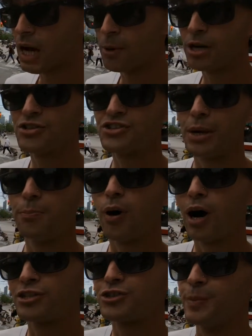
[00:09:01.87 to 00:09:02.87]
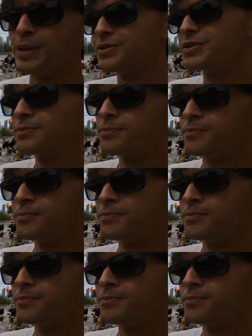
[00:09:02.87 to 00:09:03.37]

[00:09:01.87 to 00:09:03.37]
wanted to say parchment.